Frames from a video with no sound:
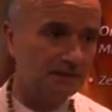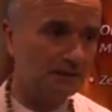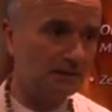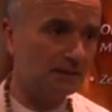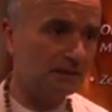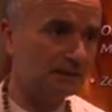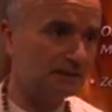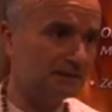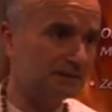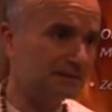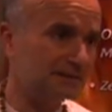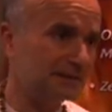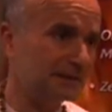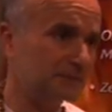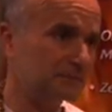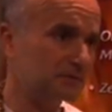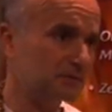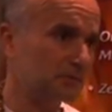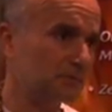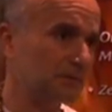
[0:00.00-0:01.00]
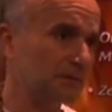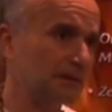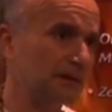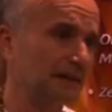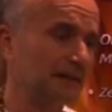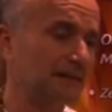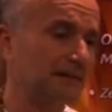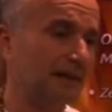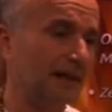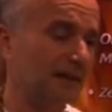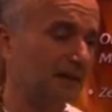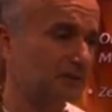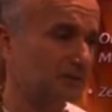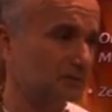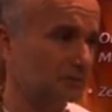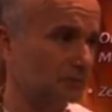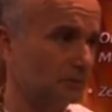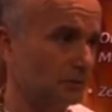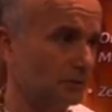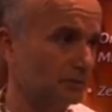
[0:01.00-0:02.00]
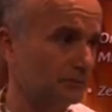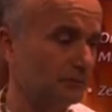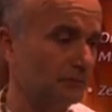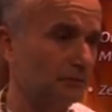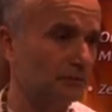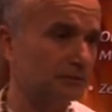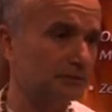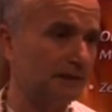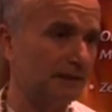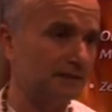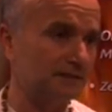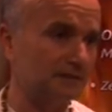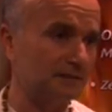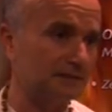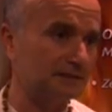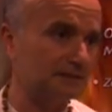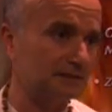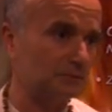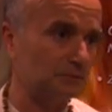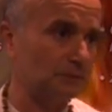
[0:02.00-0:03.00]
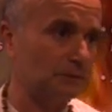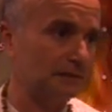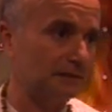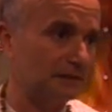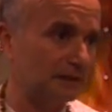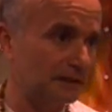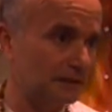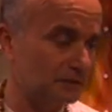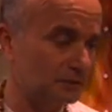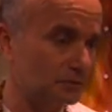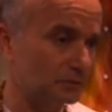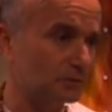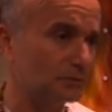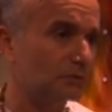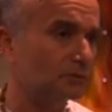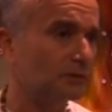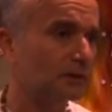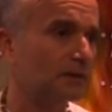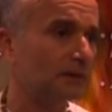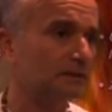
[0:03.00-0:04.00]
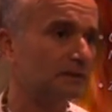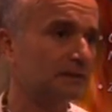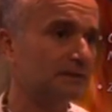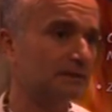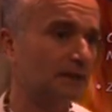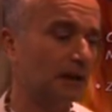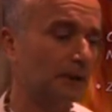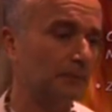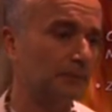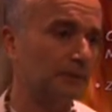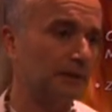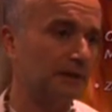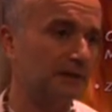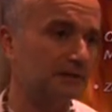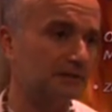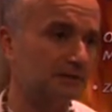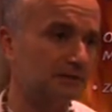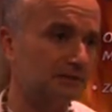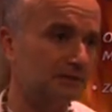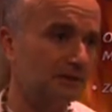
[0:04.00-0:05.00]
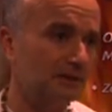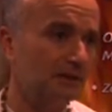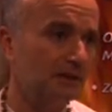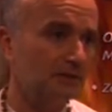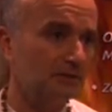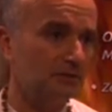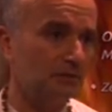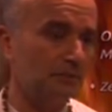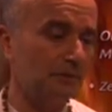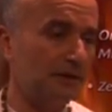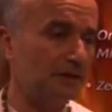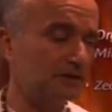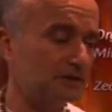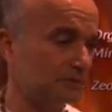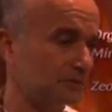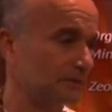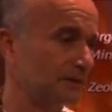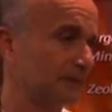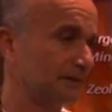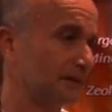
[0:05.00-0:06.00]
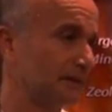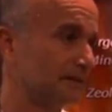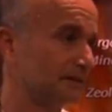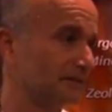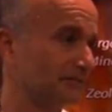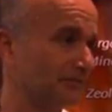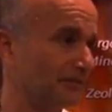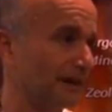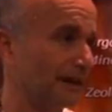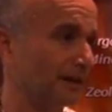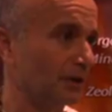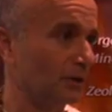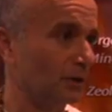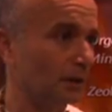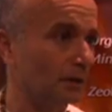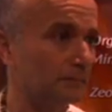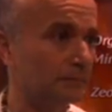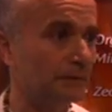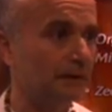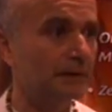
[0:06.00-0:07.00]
So it seems to be a natural for dentists when they do these operations to make sure that there's a follow-up,